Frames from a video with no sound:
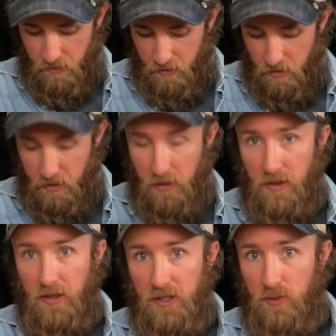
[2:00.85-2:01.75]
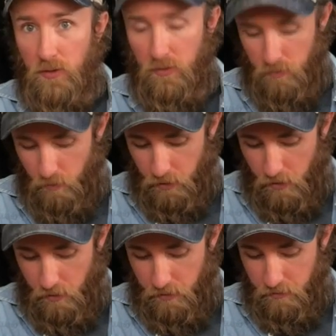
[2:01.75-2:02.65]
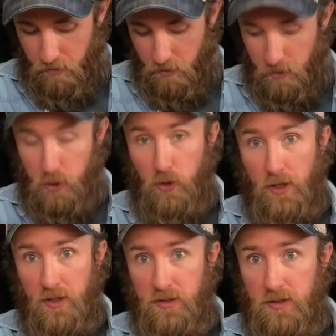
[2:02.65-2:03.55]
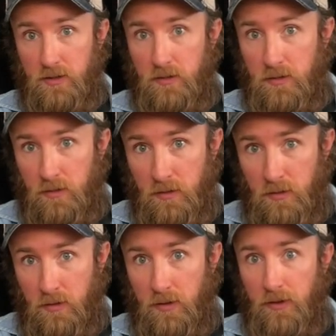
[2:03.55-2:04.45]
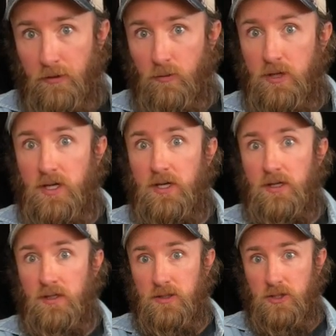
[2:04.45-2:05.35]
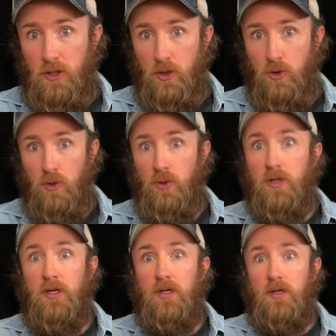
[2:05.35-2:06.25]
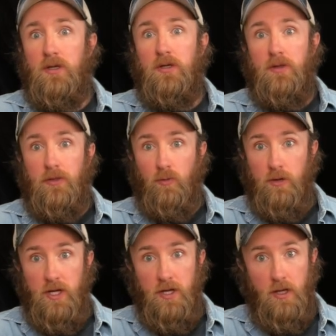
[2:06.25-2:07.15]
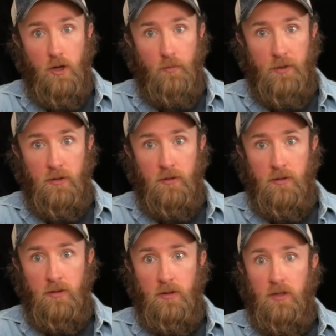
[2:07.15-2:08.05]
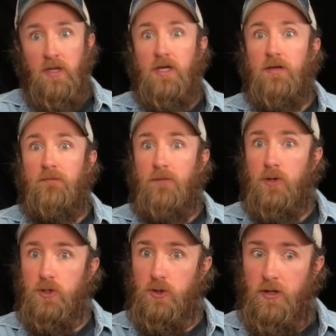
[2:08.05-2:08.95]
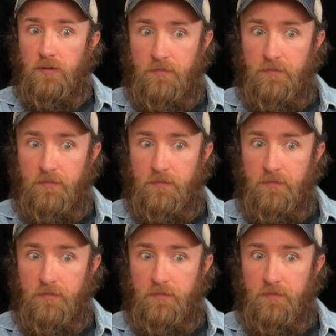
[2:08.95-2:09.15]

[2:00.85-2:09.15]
In this one, we're going strings 3, 2, 3 open, and then 1st string.